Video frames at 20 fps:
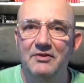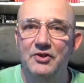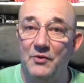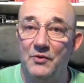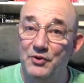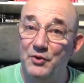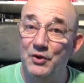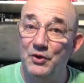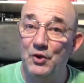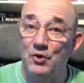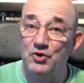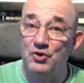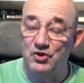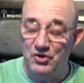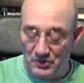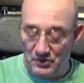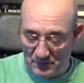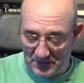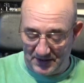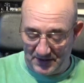So I took the
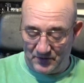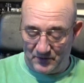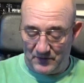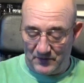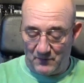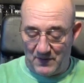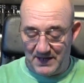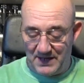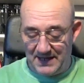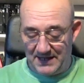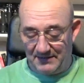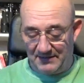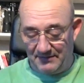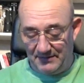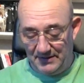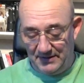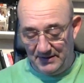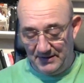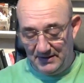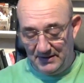oxygen away, so it went out.
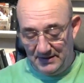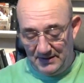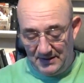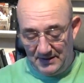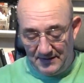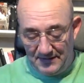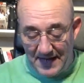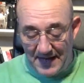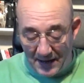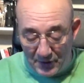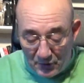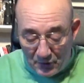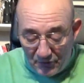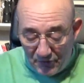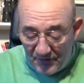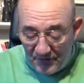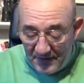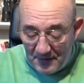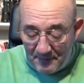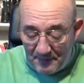Now the good
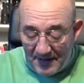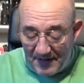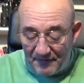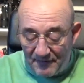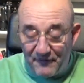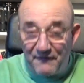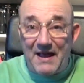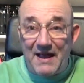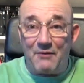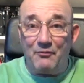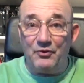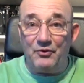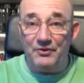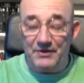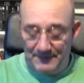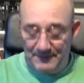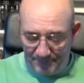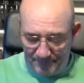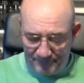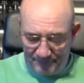thing about
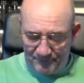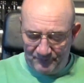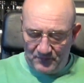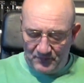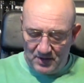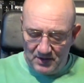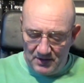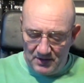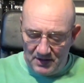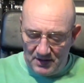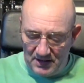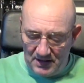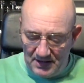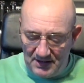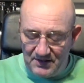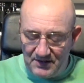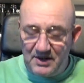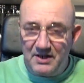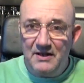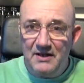fatwood
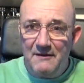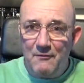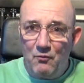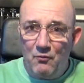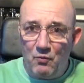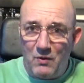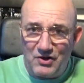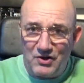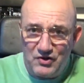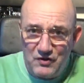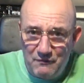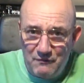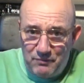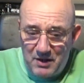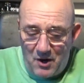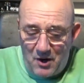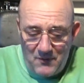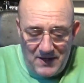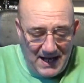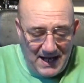is once you've
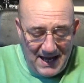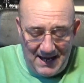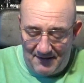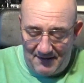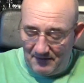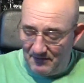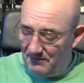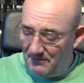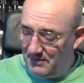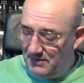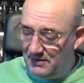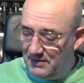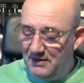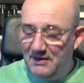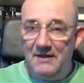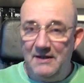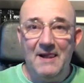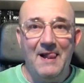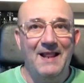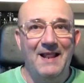blown it out,
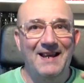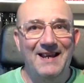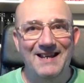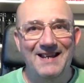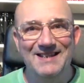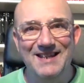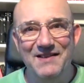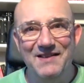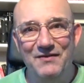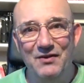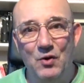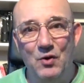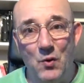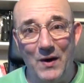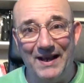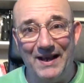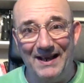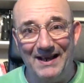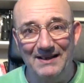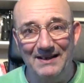it's even
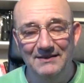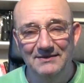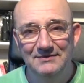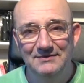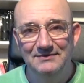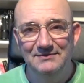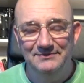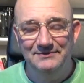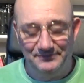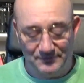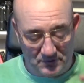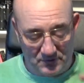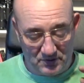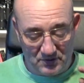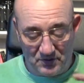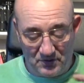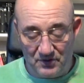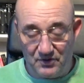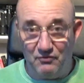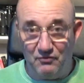quicker
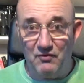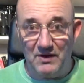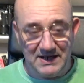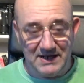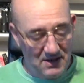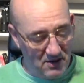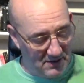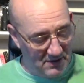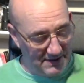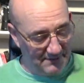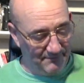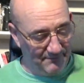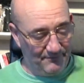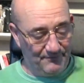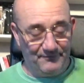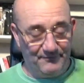to relight.